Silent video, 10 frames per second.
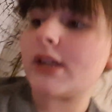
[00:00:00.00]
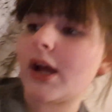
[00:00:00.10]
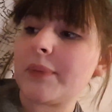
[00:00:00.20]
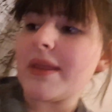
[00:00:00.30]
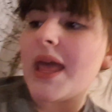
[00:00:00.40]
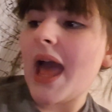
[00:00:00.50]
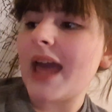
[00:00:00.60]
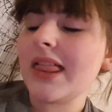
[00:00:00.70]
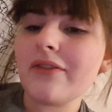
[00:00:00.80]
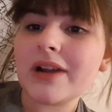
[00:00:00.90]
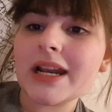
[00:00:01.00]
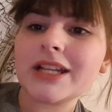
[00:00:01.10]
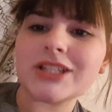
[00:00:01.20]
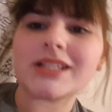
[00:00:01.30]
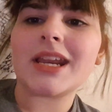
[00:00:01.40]
you know. I love
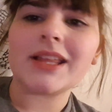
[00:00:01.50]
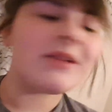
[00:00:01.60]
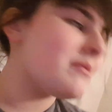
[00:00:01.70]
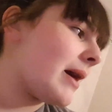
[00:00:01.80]
reading. Just kidding. They were